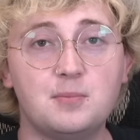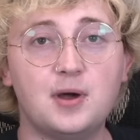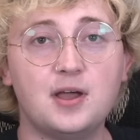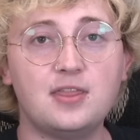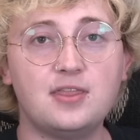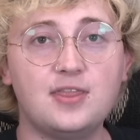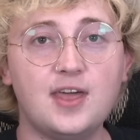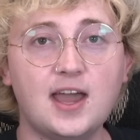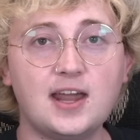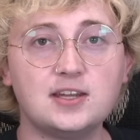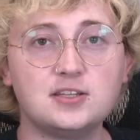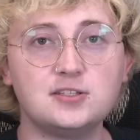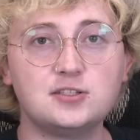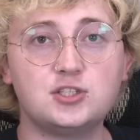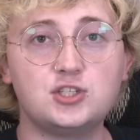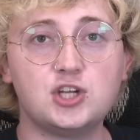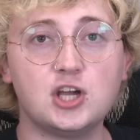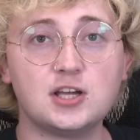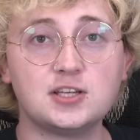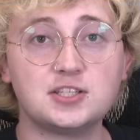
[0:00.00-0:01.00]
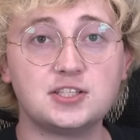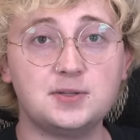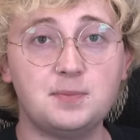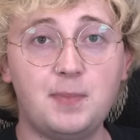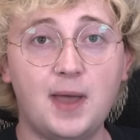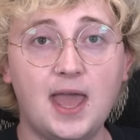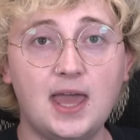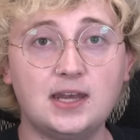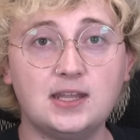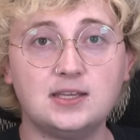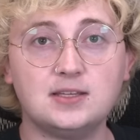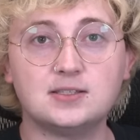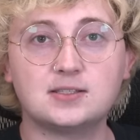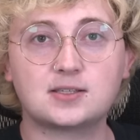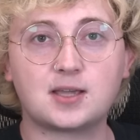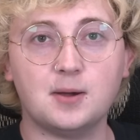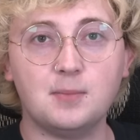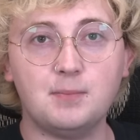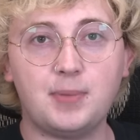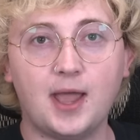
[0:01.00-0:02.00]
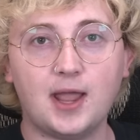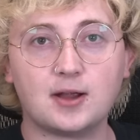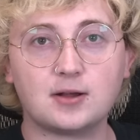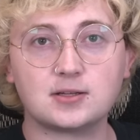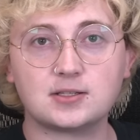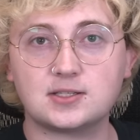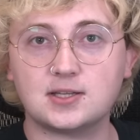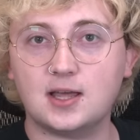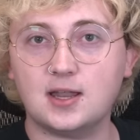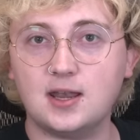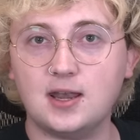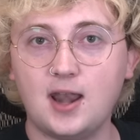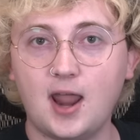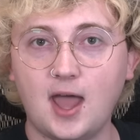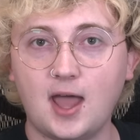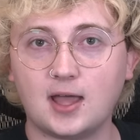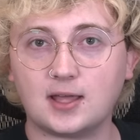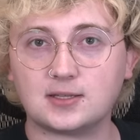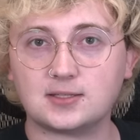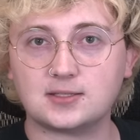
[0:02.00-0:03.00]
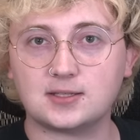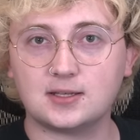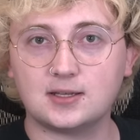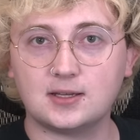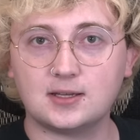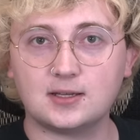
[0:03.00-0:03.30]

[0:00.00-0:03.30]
But that is just pennies compared to not